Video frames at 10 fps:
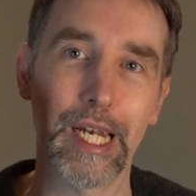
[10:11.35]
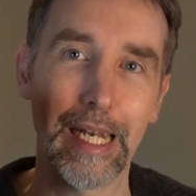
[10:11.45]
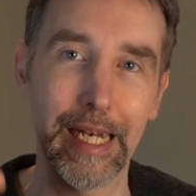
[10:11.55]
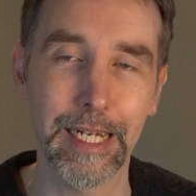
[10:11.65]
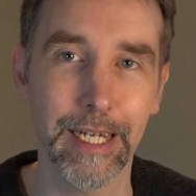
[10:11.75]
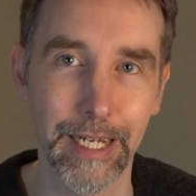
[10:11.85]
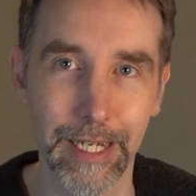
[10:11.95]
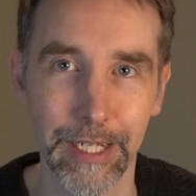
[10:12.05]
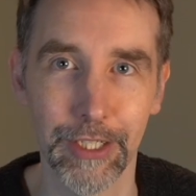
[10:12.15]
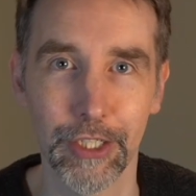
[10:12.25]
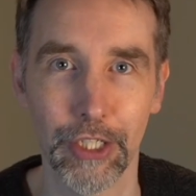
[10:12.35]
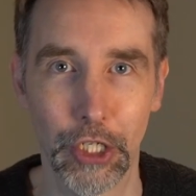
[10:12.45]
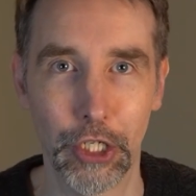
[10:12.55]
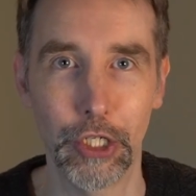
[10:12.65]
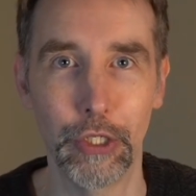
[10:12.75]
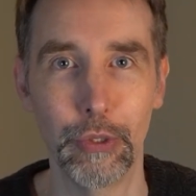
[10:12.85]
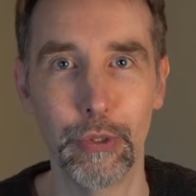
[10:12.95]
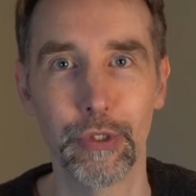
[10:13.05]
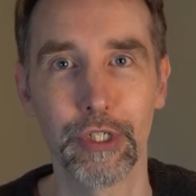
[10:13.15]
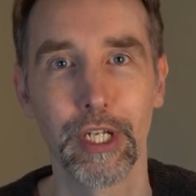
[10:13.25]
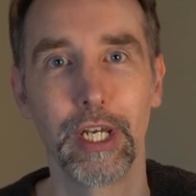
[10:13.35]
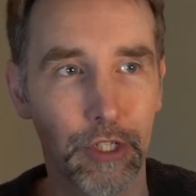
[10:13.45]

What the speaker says: linking it to cues,